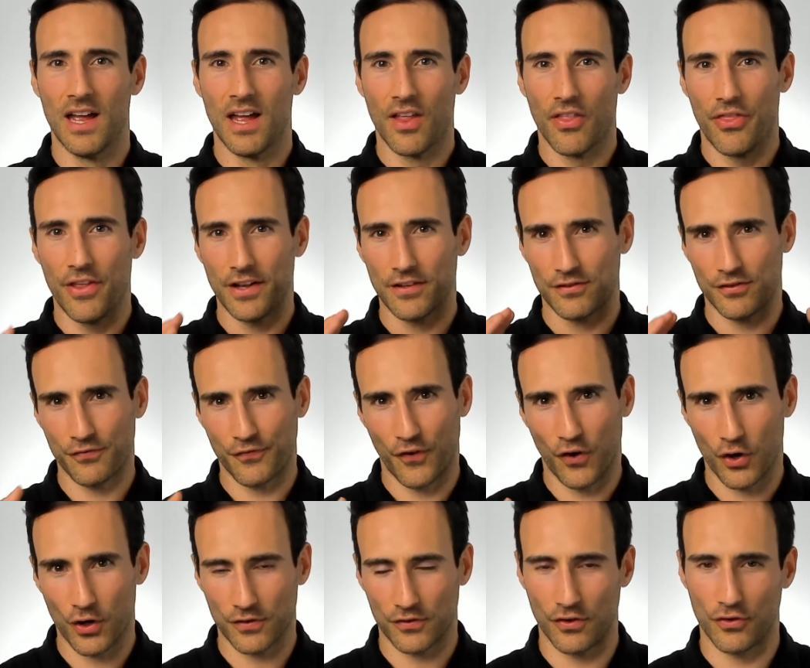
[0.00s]
This
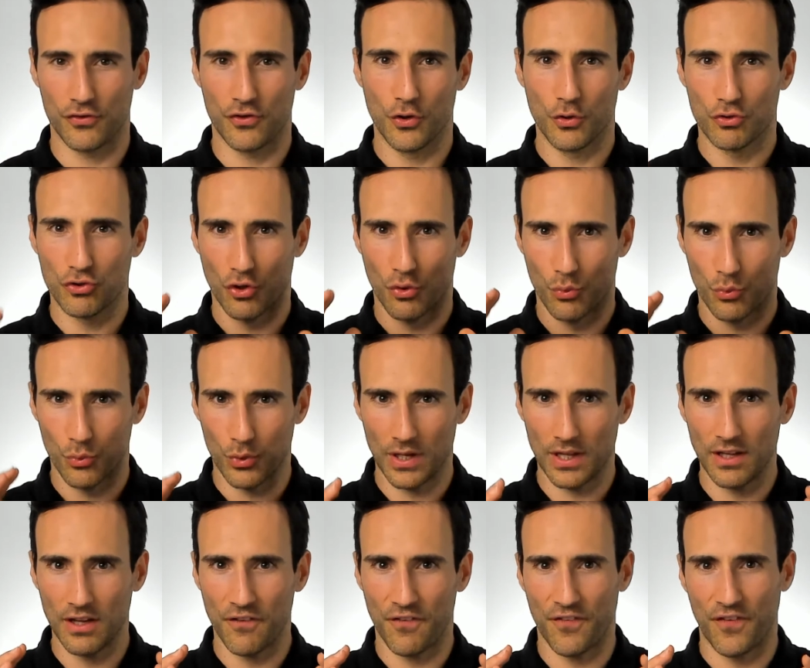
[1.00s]
forces you to
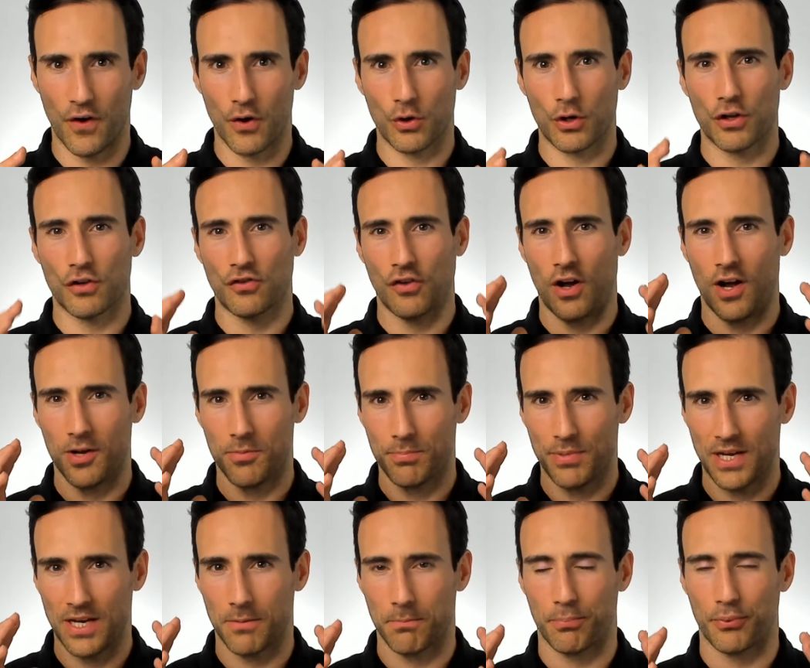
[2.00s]
really focus on
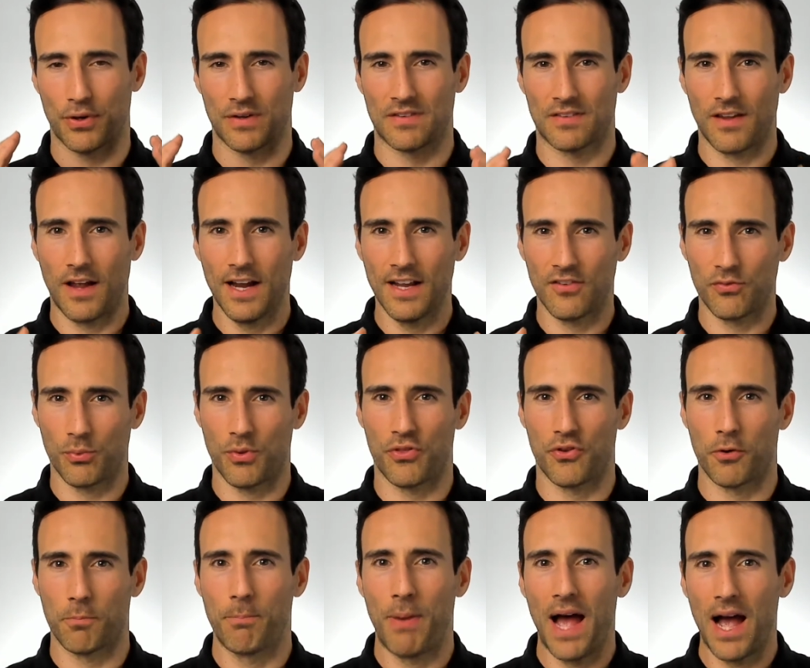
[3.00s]
being precise with
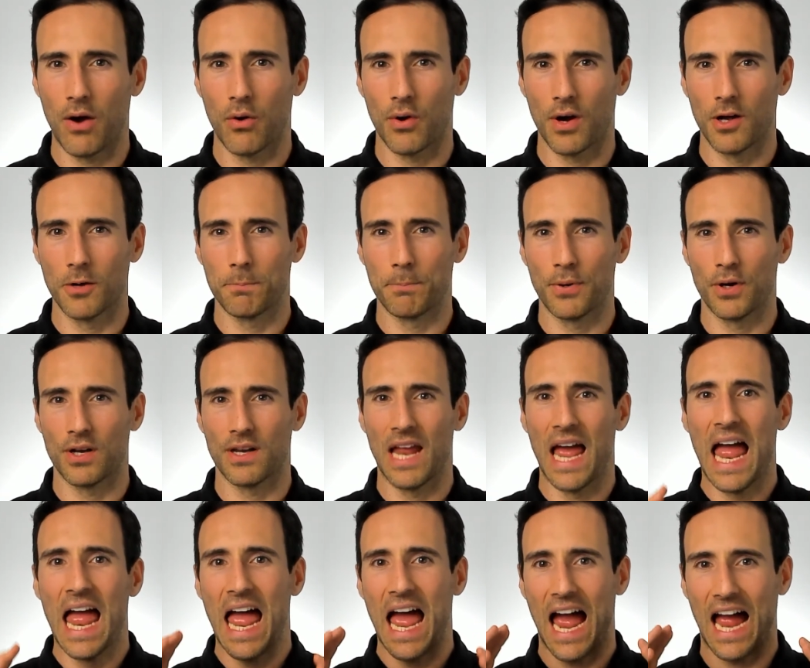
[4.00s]
your power output
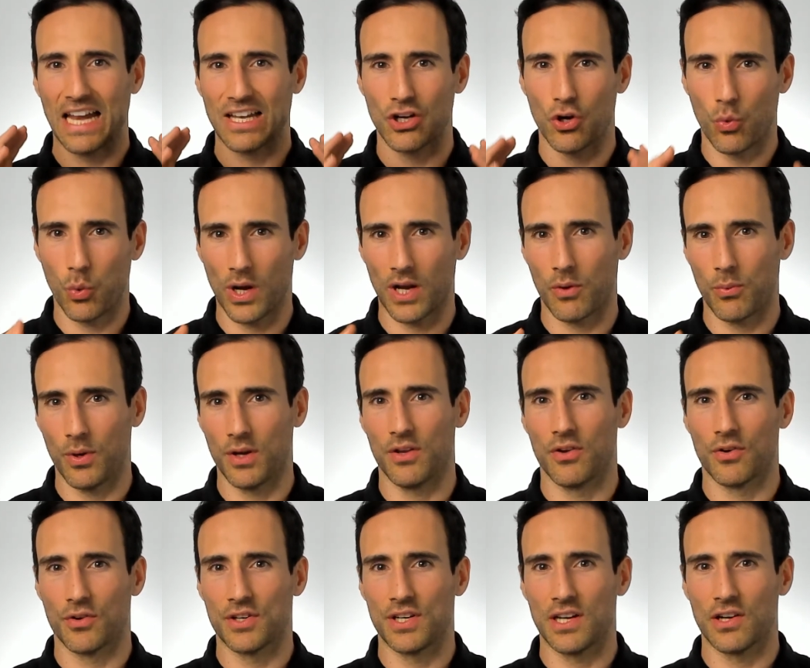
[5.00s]
and quick with
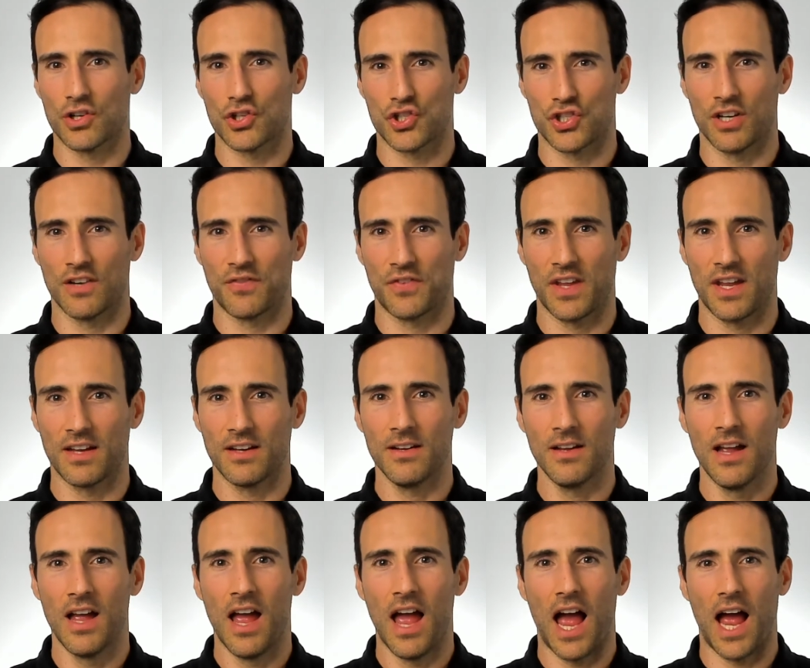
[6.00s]
your gear shifting,
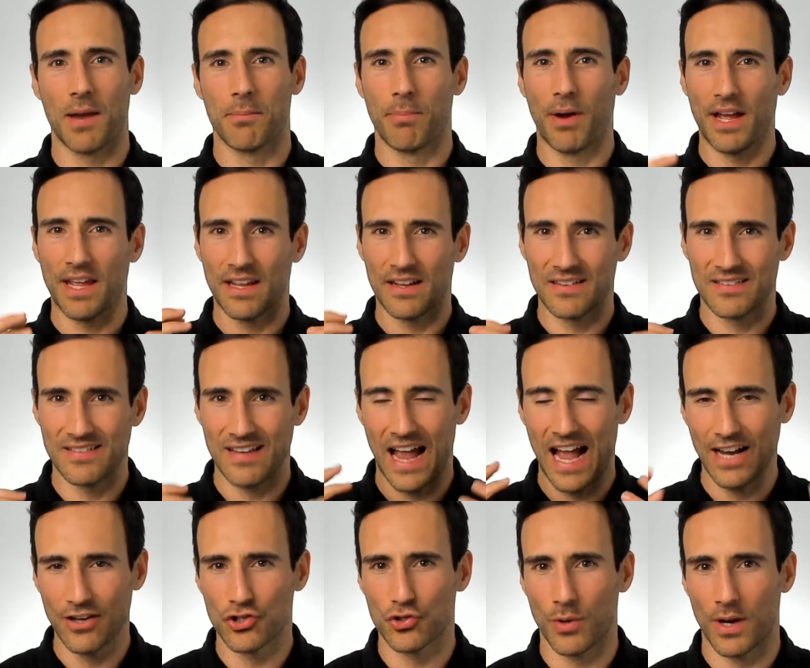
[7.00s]
and by
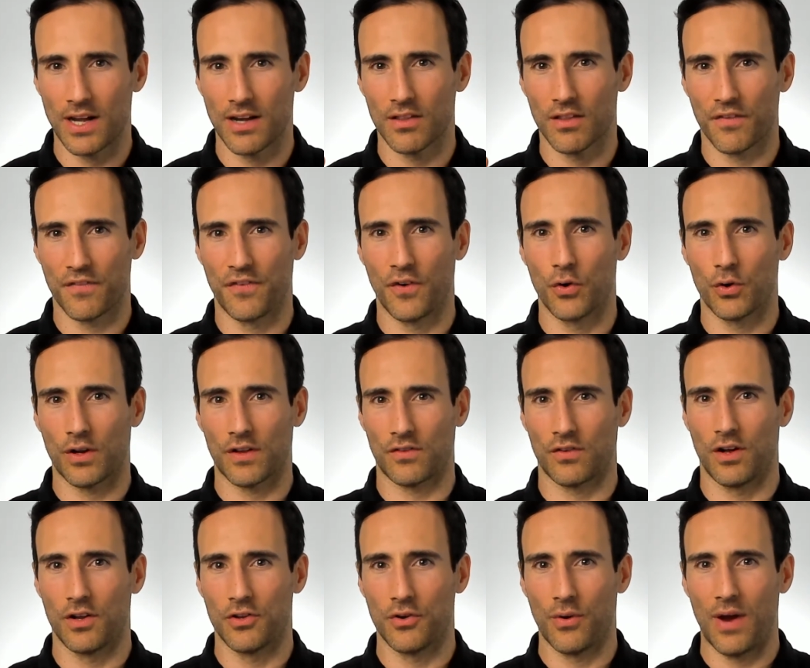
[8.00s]
exaggerating the focus
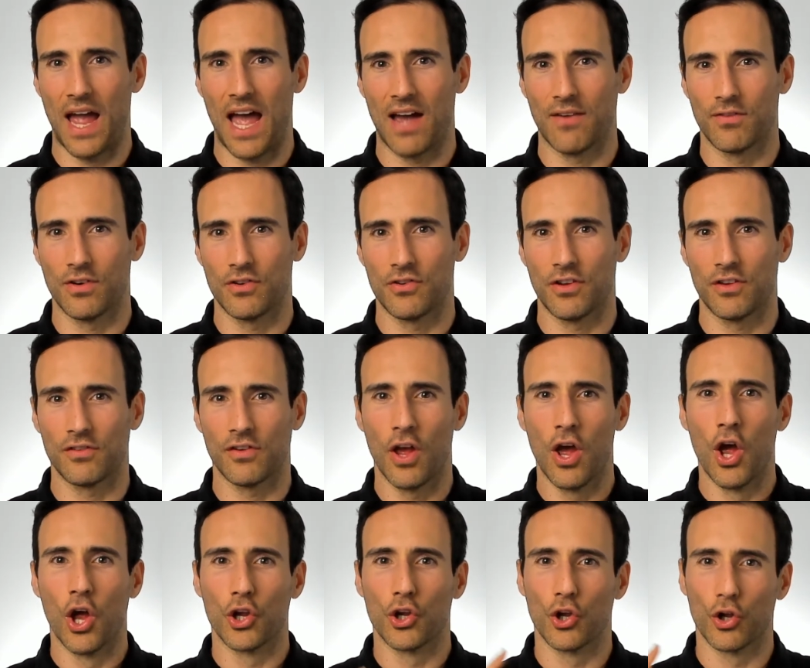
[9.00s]
on your averages,
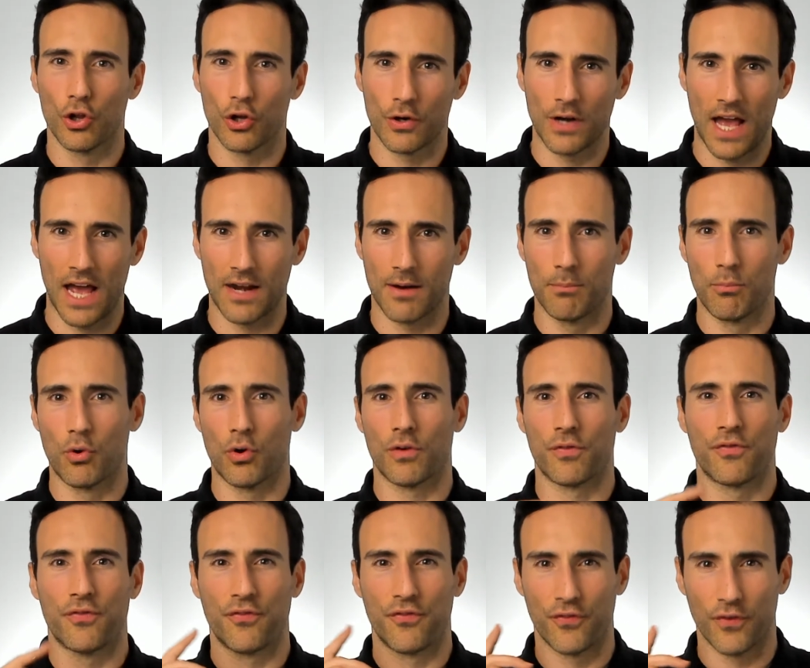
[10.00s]
you'll learn how to
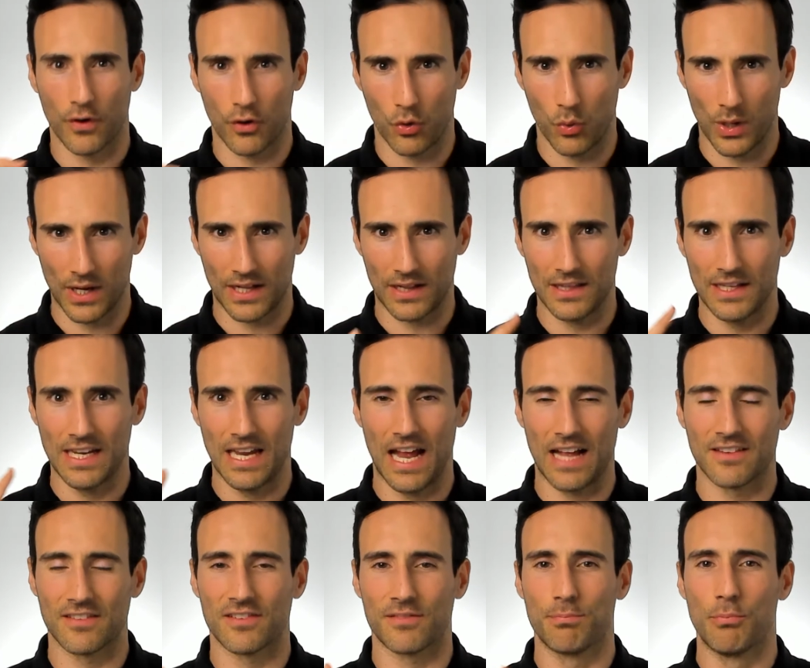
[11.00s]
more quickly
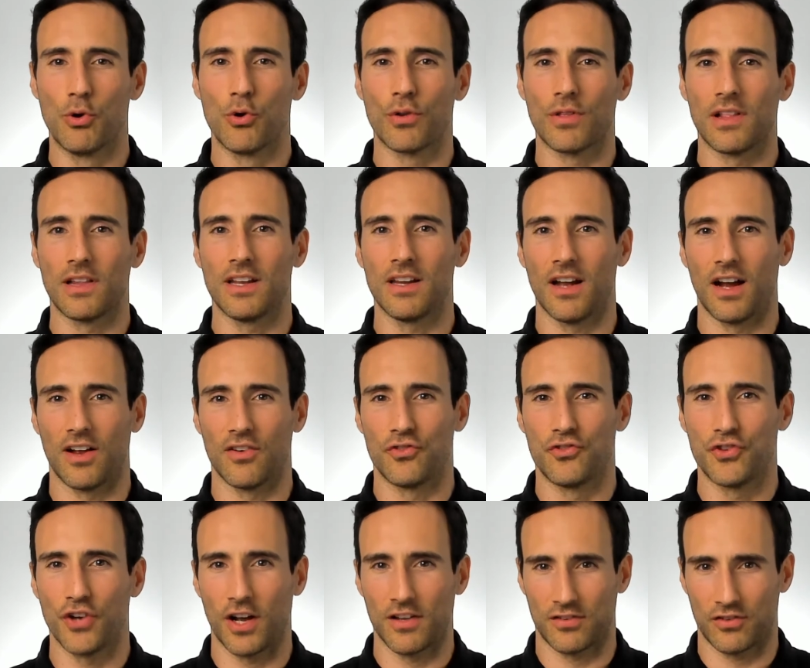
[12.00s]
and smoothly
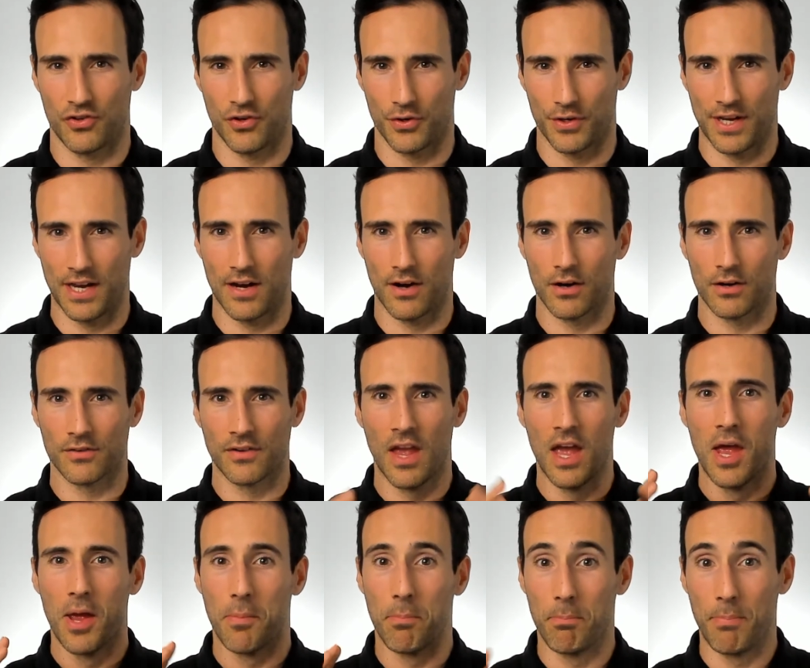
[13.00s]
adjust your gears
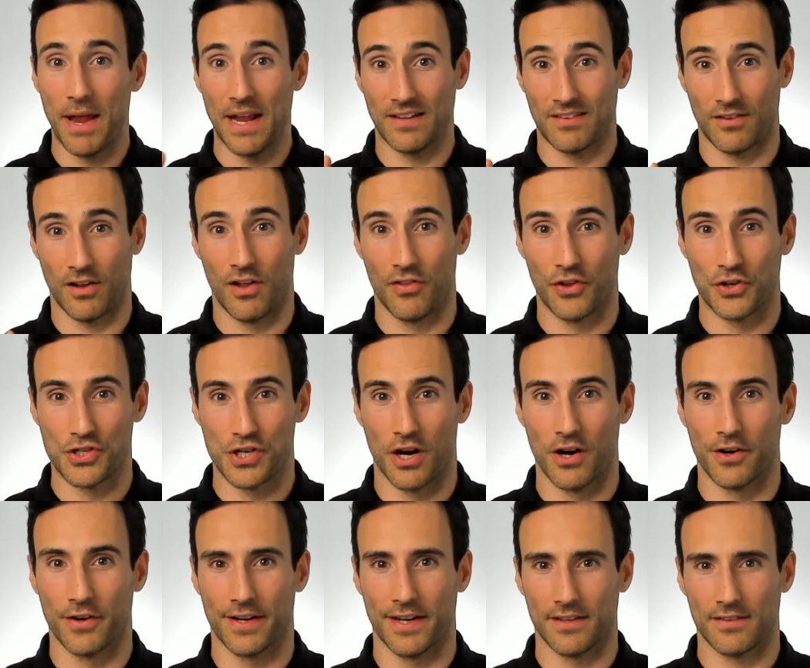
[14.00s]
based on the
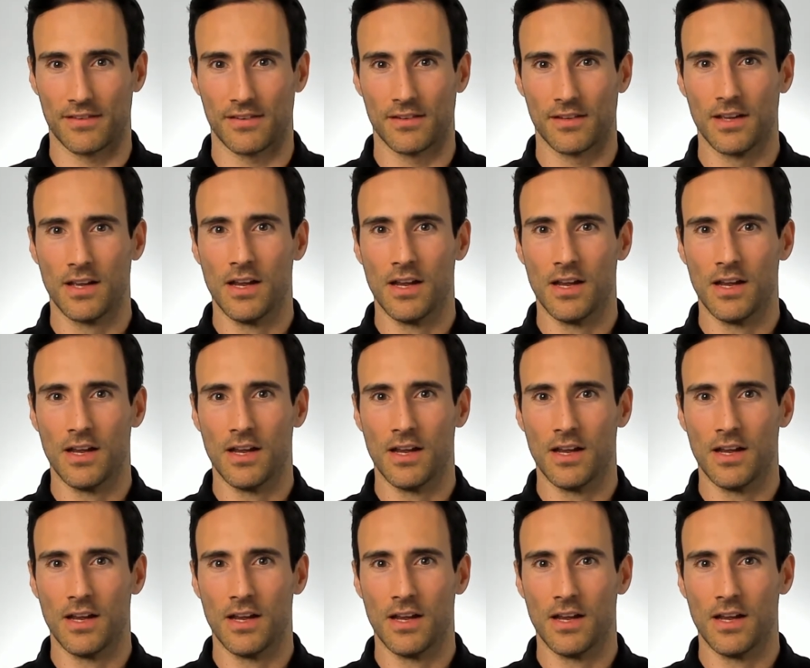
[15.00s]
targets.